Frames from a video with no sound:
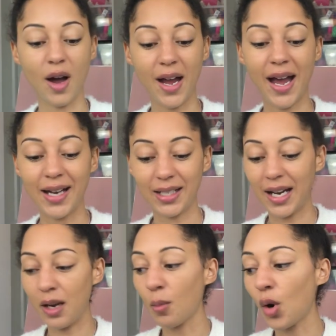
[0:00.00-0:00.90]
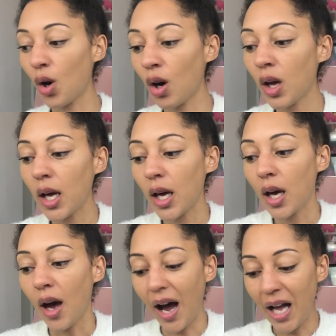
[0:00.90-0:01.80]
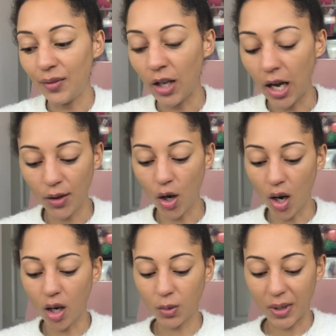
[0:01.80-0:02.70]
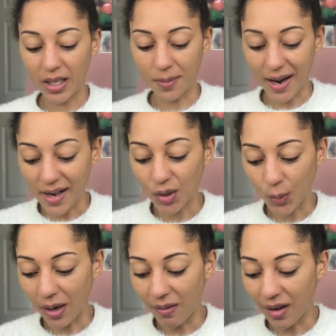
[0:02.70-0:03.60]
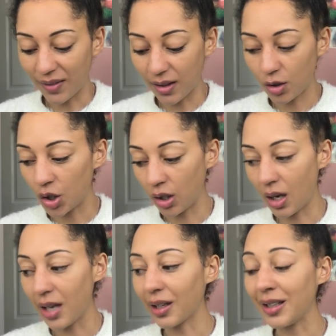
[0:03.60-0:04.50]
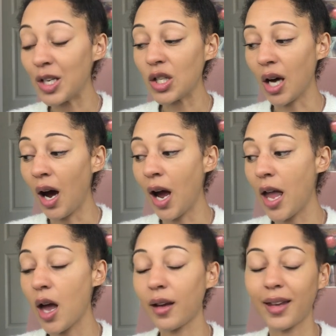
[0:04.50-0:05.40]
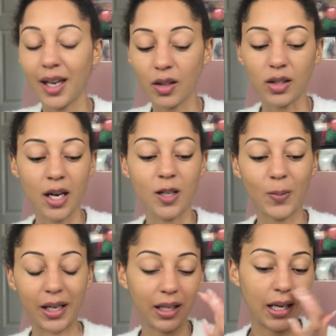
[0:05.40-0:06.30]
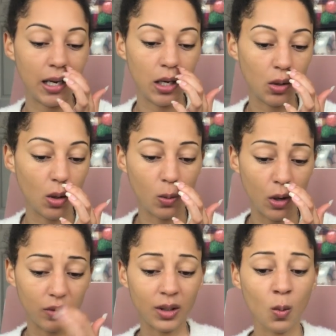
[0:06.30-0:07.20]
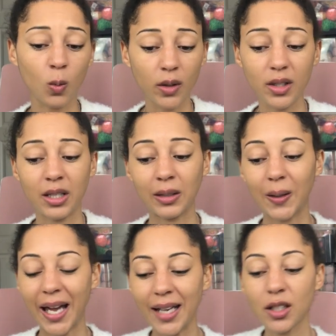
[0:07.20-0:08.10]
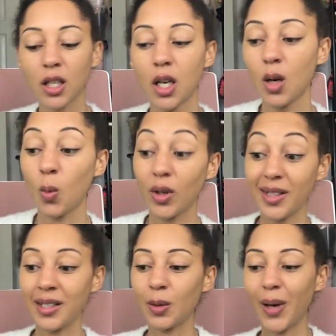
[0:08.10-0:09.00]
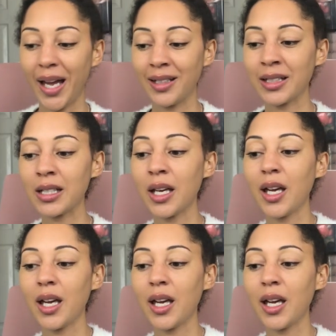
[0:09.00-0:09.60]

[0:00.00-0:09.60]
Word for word: I add any more. I've learnt the hard way in the past where I've done like an entire king size blanket and not woven in one single edge, one single end.